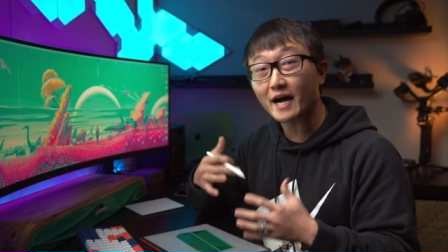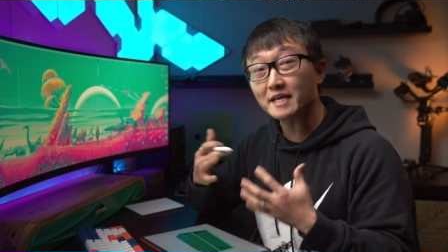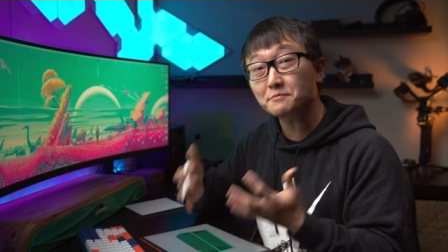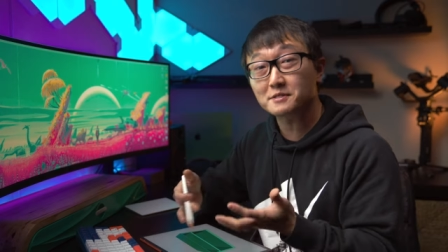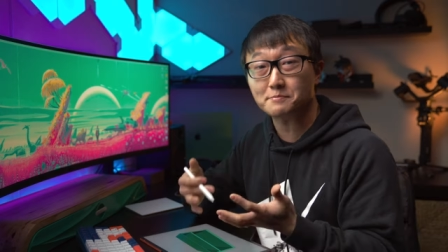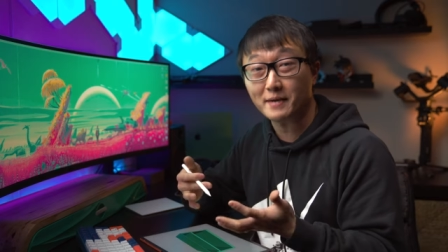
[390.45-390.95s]

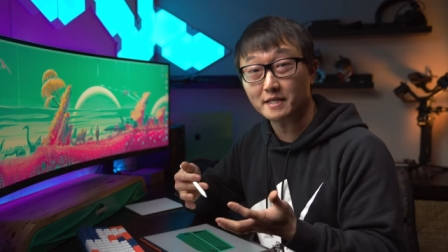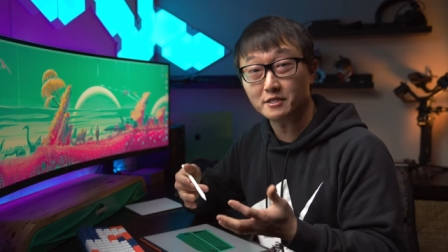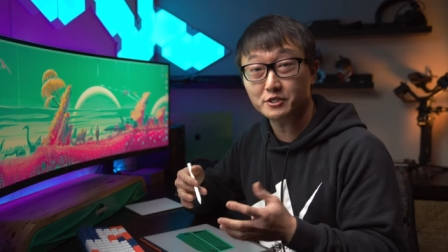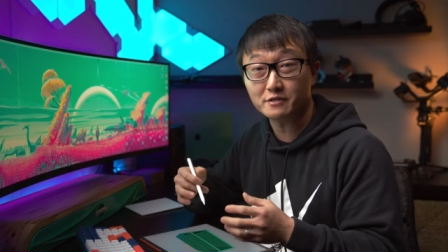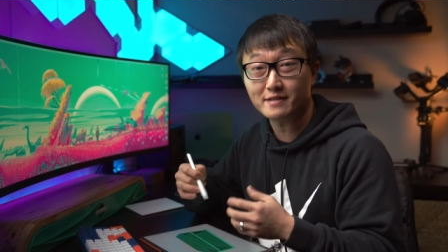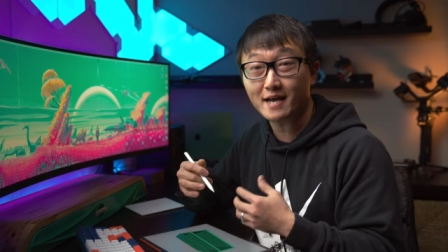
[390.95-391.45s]
items
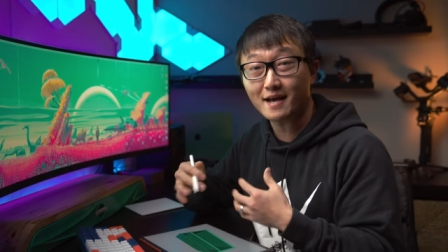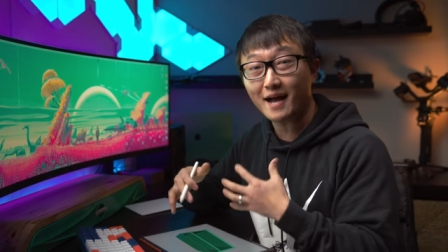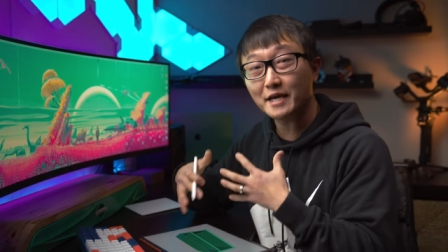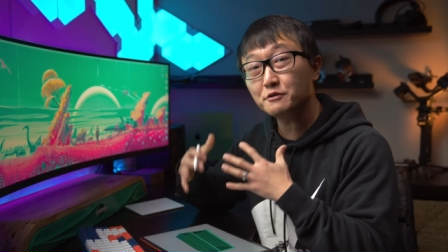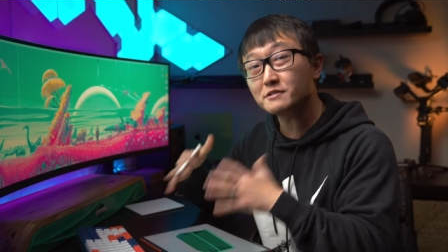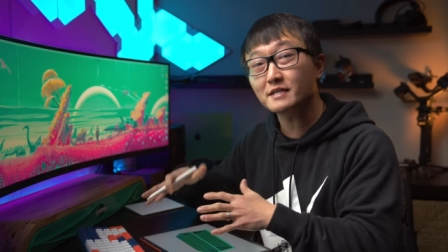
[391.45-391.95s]
manager that
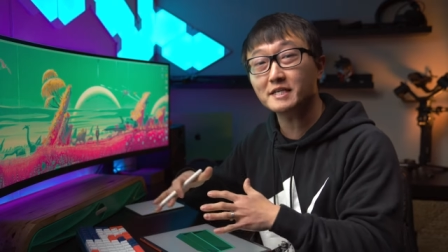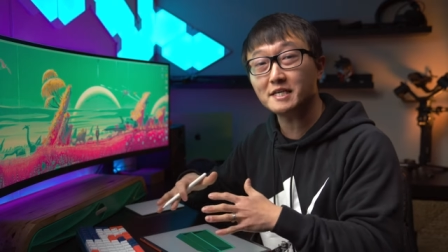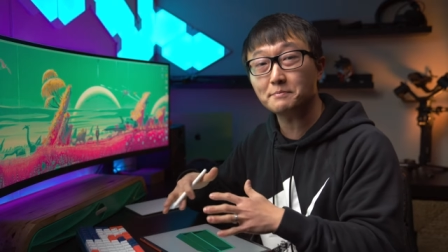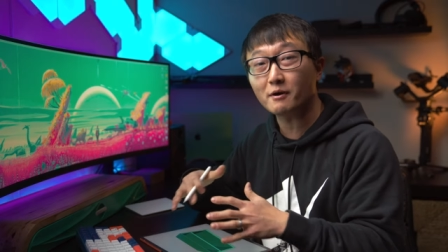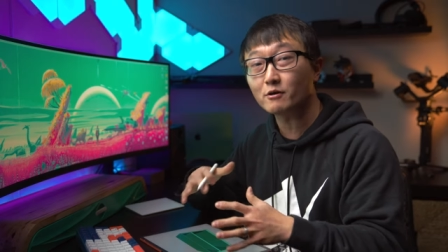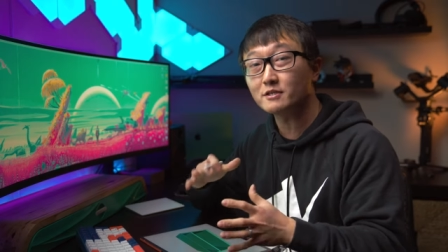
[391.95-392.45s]
I used to
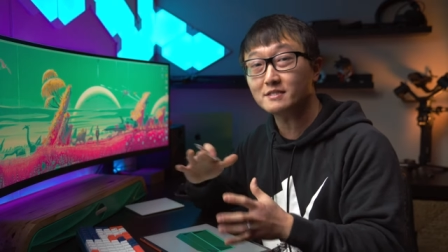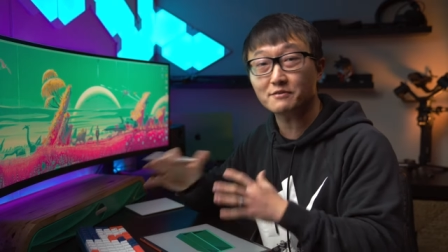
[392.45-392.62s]
keep all the